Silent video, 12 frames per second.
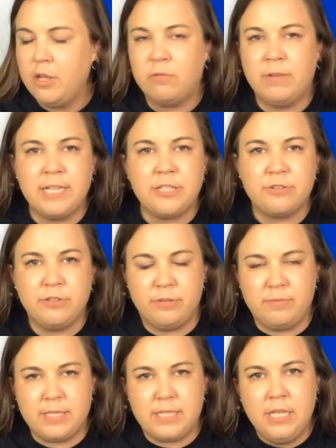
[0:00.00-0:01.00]

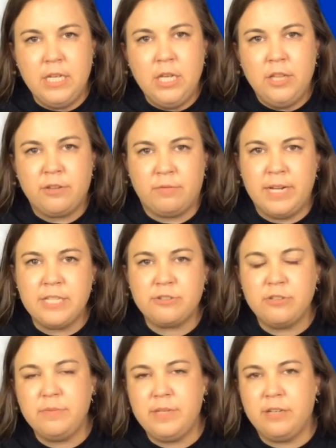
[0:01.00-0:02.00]
Restrooms. The
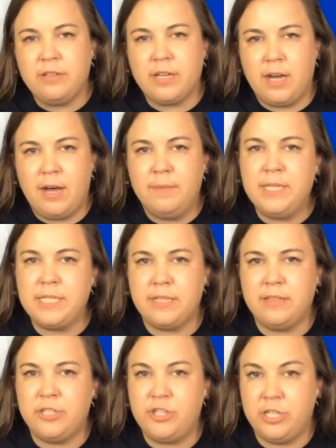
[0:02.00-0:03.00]
restroom near the commons
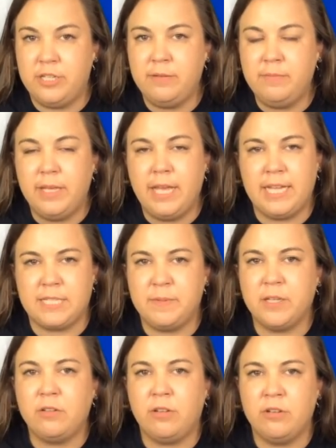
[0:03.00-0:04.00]
and the gym has
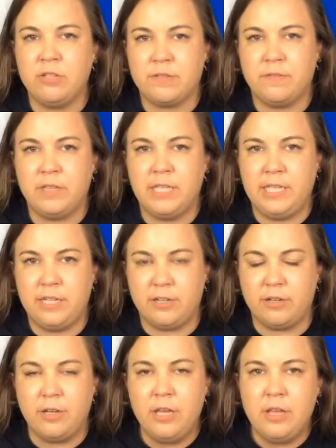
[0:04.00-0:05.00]
been closed for the
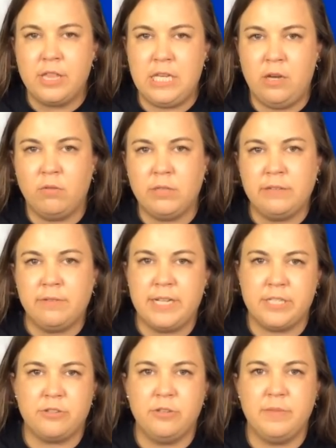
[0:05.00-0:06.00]
year. The only
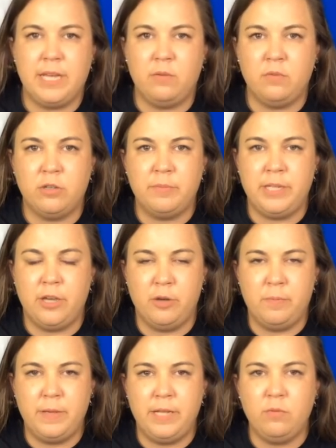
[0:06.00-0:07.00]
restroom that will be
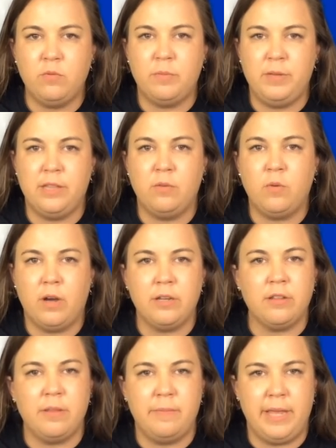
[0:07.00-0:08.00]
open will be the one
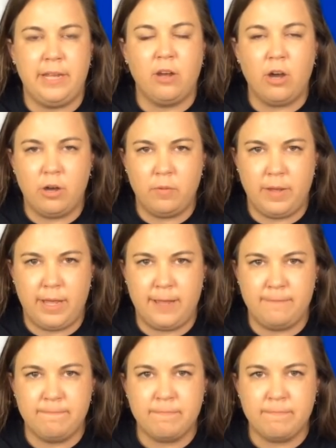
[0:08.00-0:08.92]
on the main hallway.